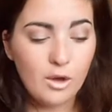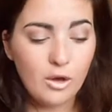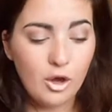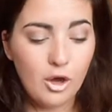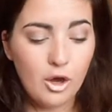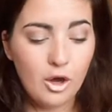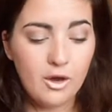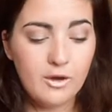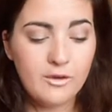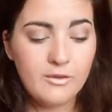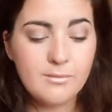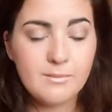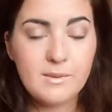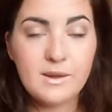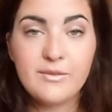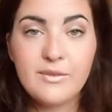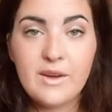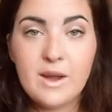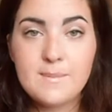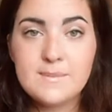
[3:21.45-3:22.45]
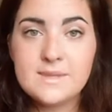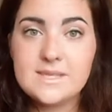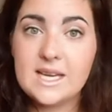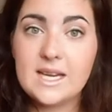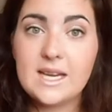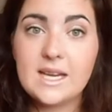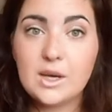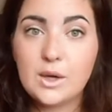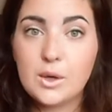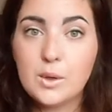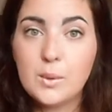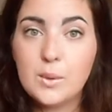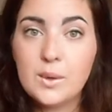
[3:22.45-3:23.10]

all off, my friend was like,